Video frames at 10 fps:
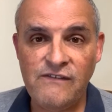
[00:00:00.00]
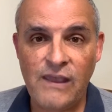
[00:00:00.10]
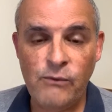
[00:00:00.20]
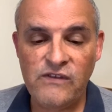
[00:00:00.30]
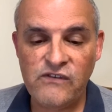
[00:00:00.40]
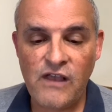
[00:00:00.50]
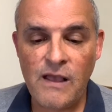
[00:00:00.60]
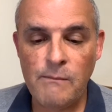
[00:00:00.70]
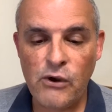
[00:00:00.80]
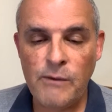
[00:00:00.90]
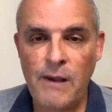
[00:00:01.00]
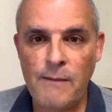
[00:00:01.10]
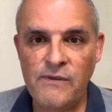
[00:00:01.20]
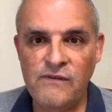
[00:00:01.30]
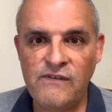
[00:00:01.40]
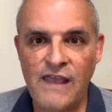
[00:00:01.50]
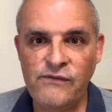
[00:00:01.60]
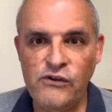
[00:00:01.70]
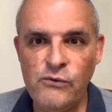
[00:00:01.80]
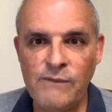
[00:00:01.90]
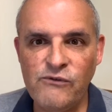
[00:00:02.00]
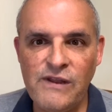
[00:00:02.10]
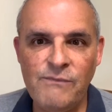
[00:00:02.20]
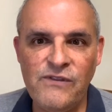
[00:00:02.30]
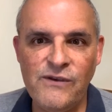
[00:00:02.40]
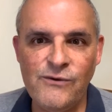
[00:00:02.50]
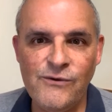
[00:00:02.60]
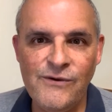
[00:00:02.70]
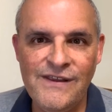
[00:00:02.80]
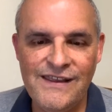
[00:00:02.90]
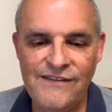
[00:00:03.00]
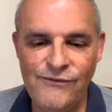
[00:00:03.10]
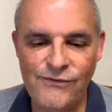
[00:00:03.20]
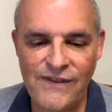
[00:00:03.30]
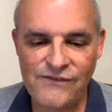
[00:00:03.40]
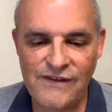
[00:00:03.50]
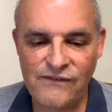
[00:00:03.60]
and we saw Mary Poppins at the New Amsterdam Theater in 2008.